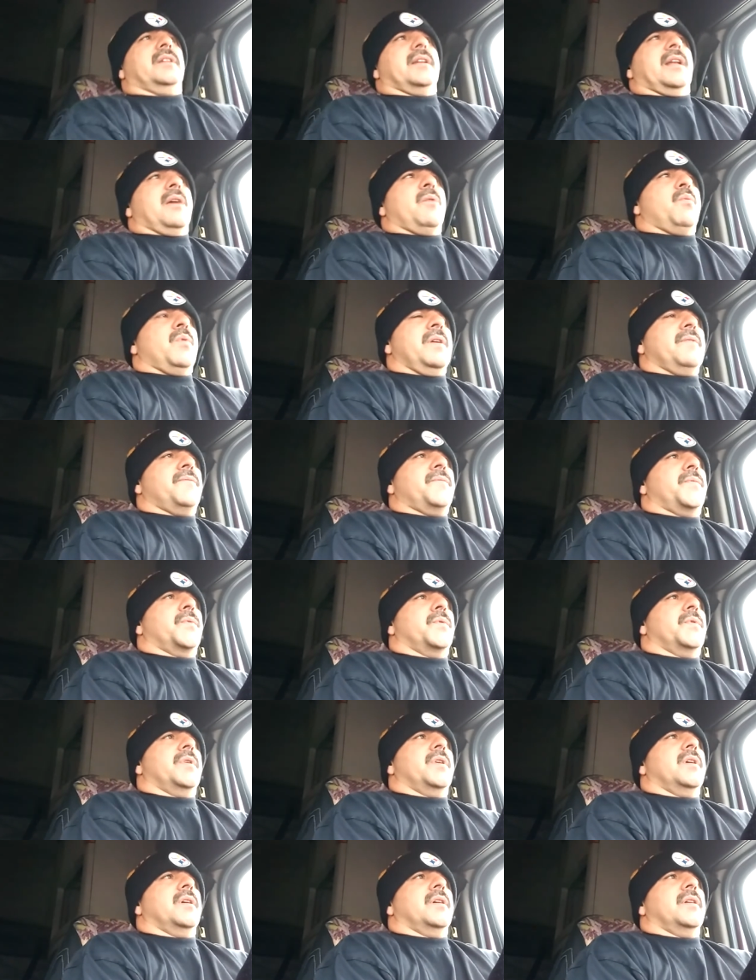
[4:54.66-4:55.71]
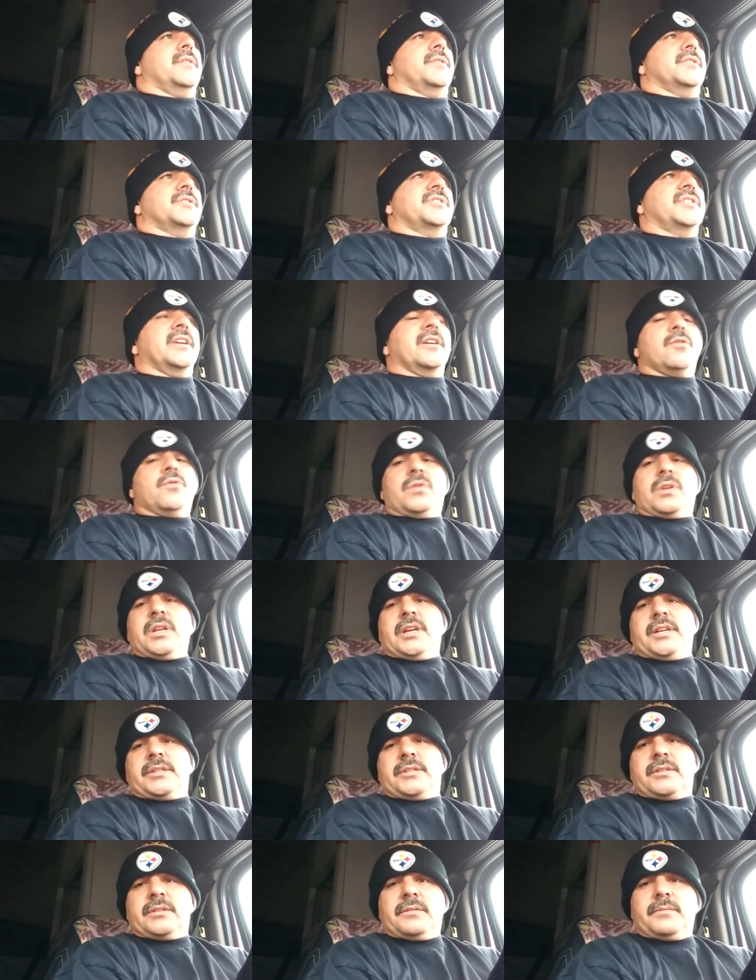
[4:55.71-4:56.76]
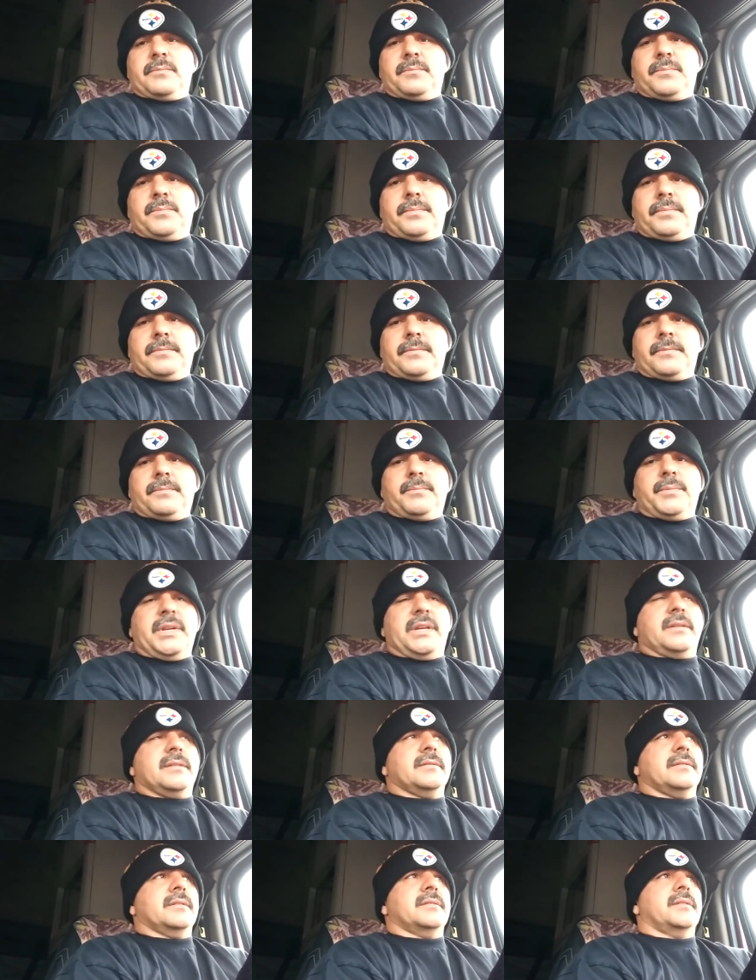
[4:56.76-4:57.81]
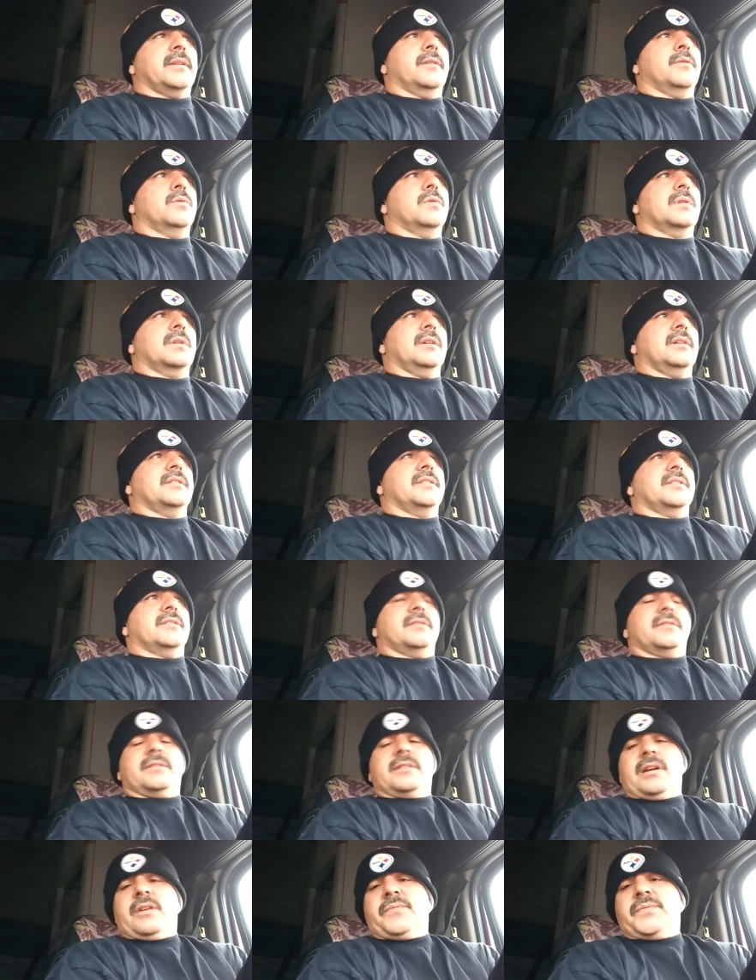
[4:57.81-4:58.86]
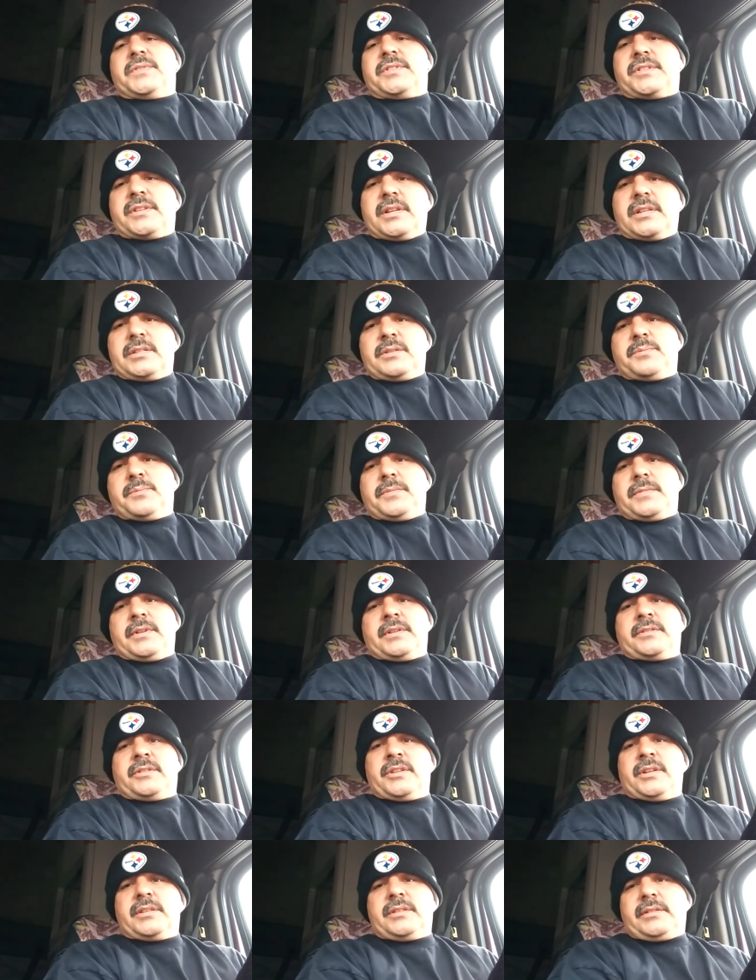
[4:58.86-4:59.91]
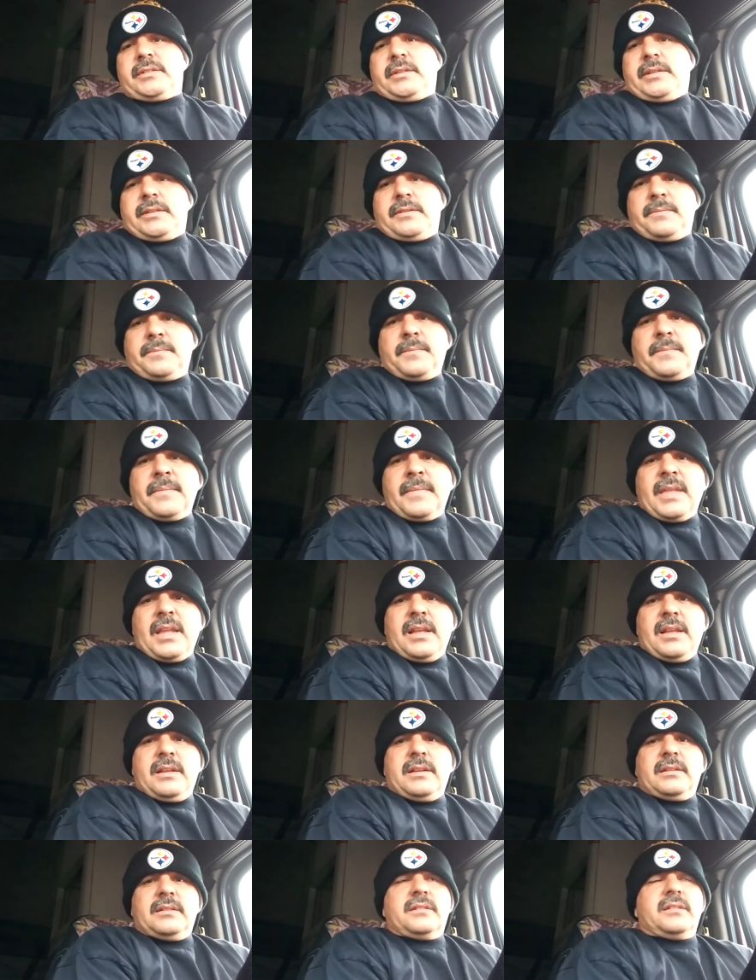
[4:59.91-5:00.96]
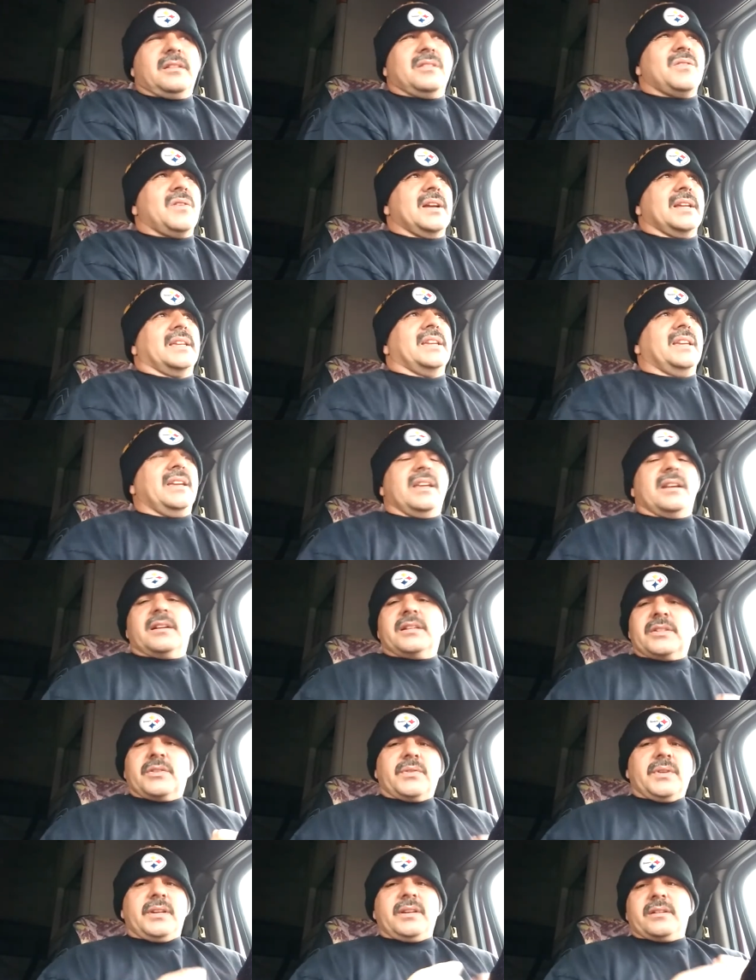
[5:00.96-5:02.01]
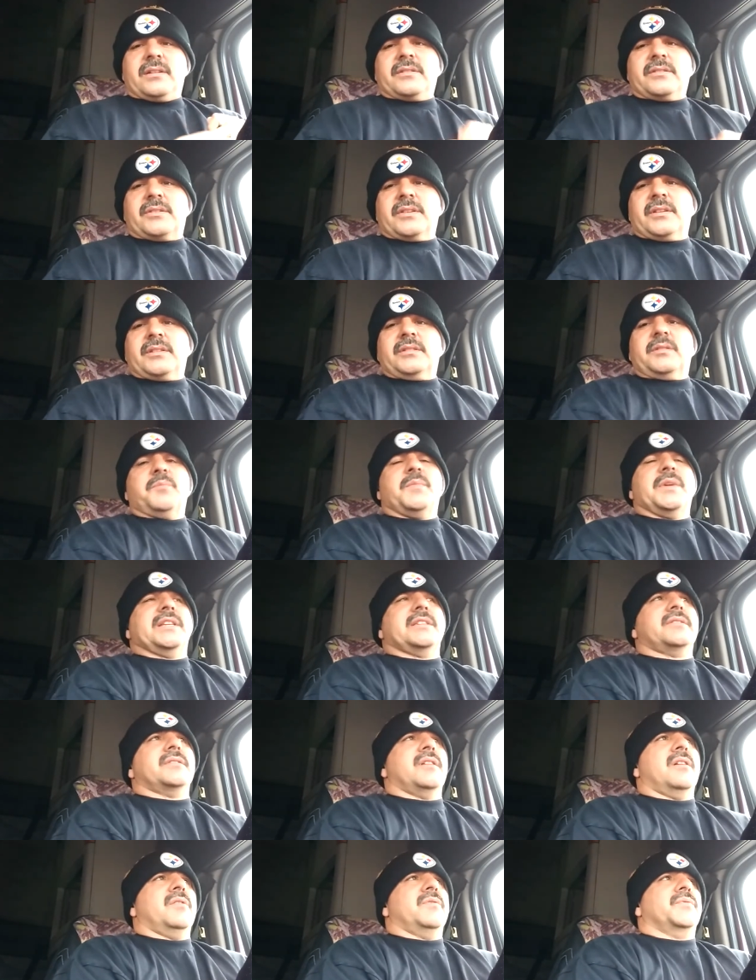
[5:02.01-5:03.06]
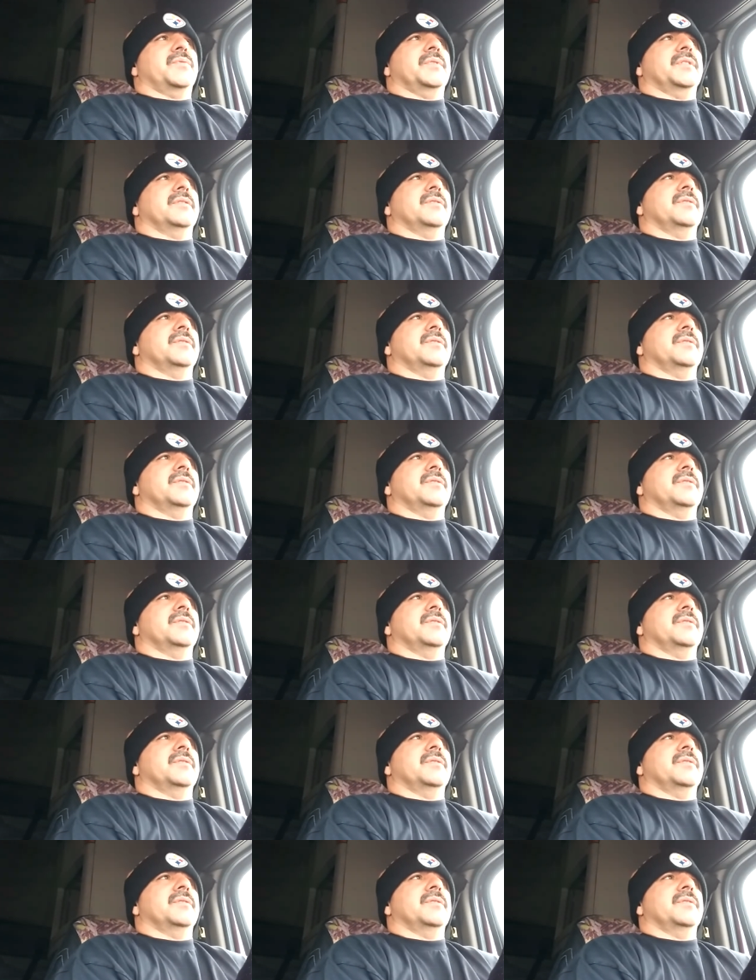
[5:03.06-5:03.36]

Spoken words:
and I went for a single clutch, because the single clutch is self-adjusted. I can get under it and adjust it myself.